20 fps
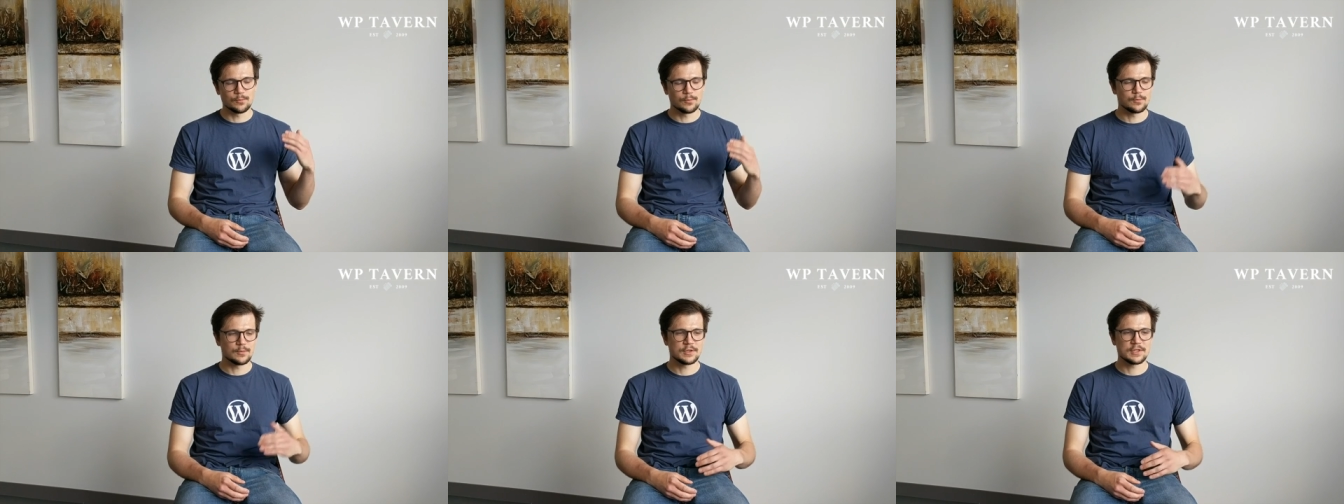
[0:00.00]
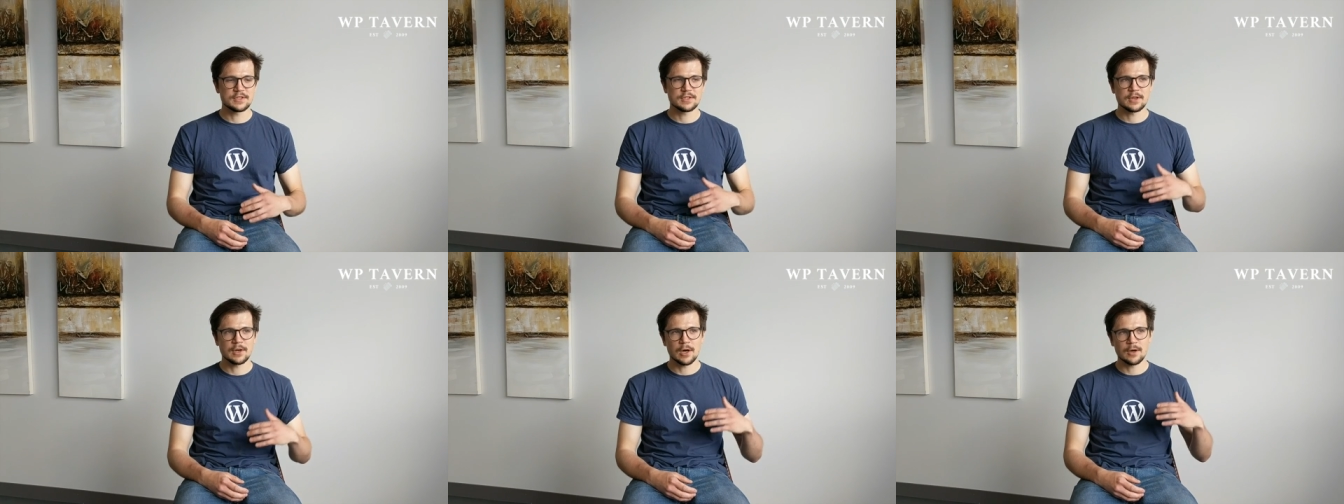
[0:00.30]

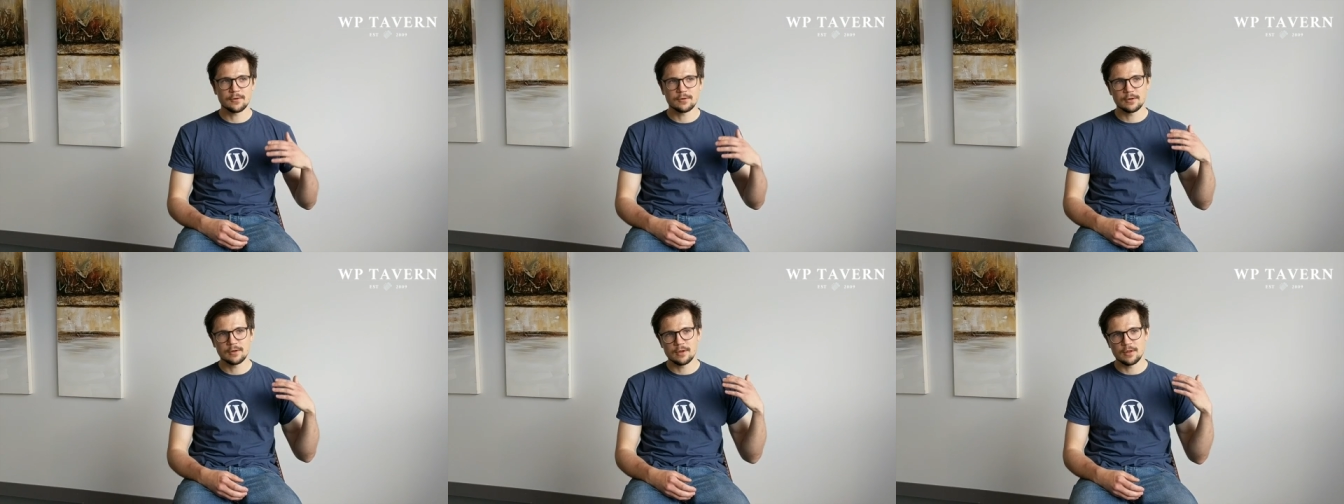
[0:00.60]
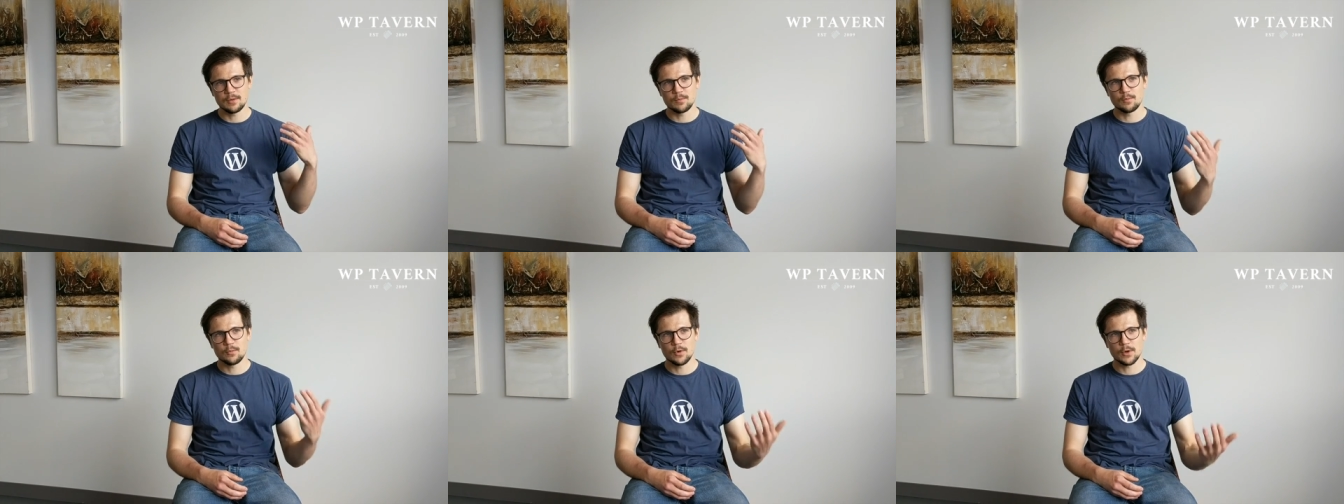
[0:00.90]
discover
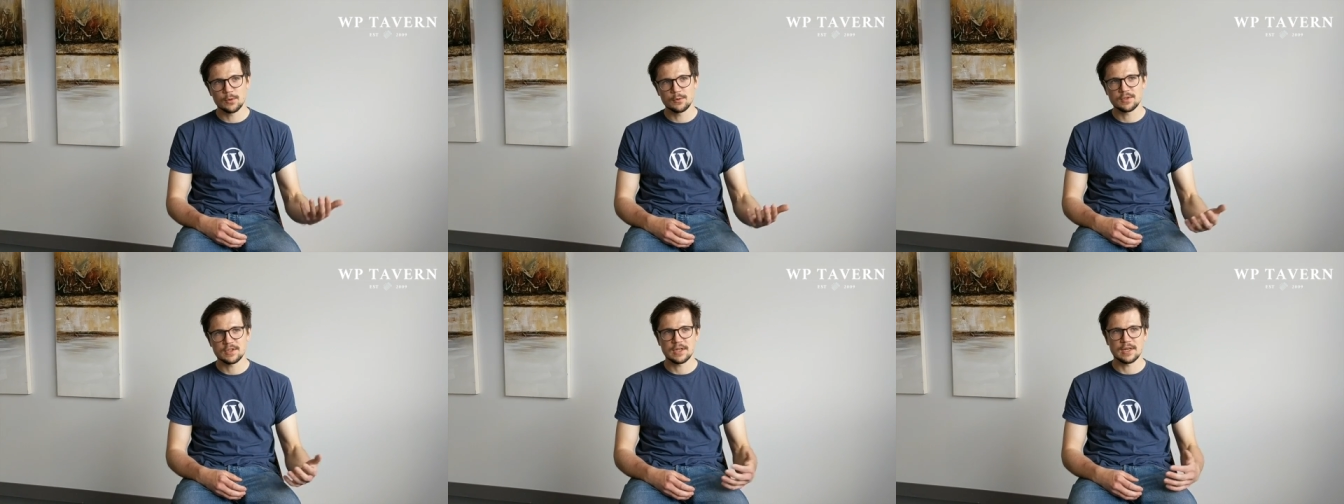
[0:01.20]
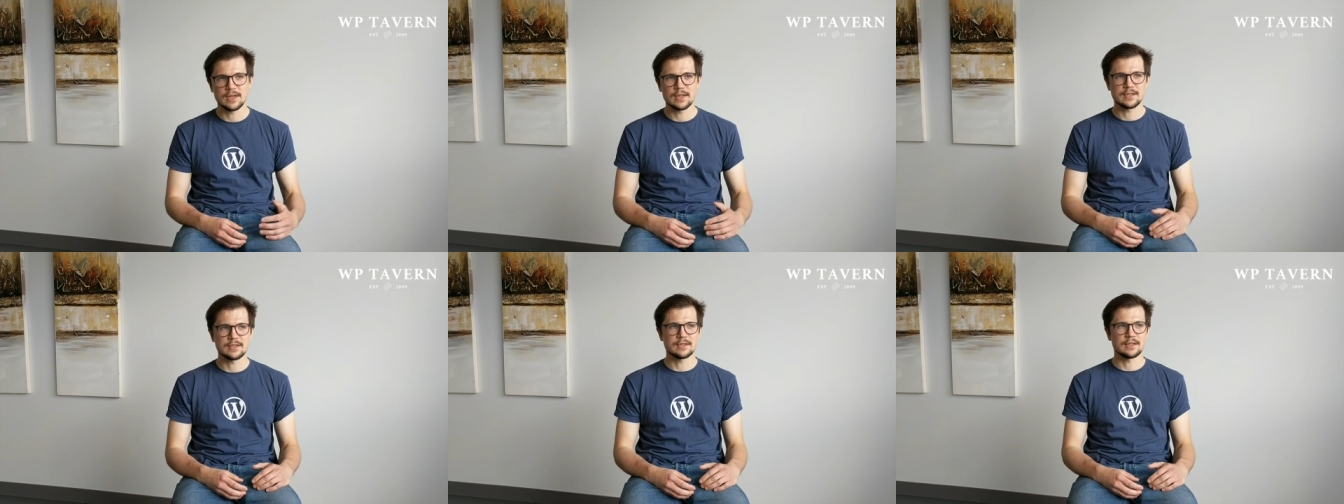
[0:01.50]
the
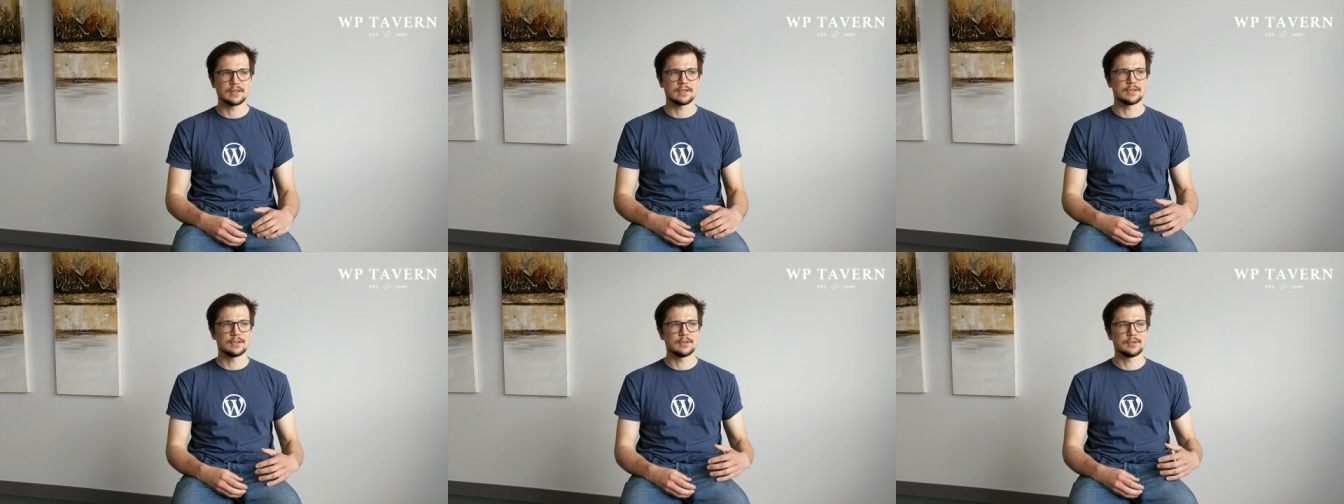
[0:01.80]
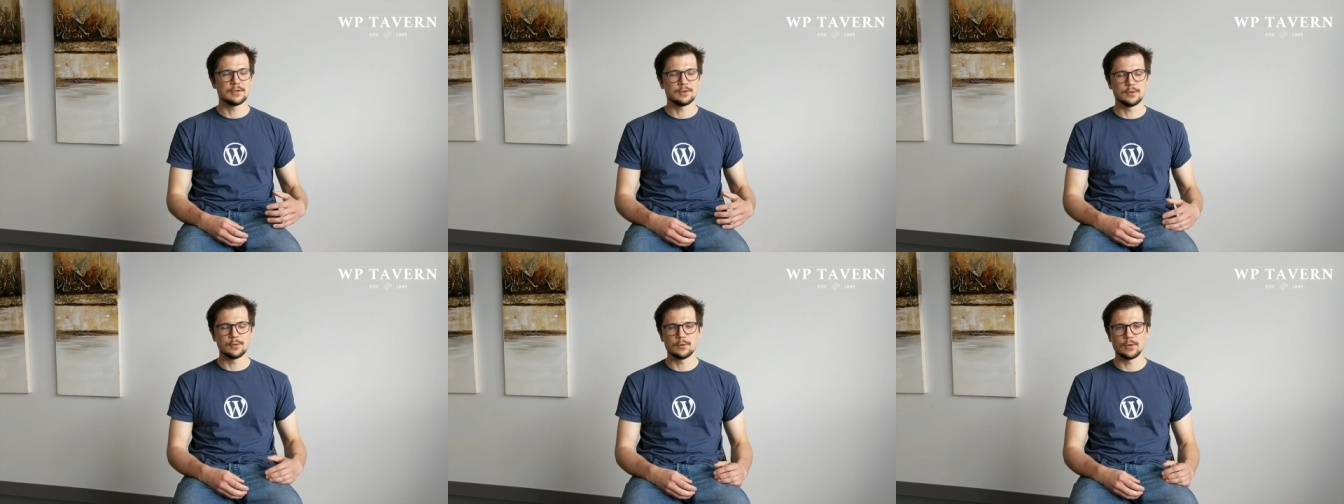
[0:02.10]
process and to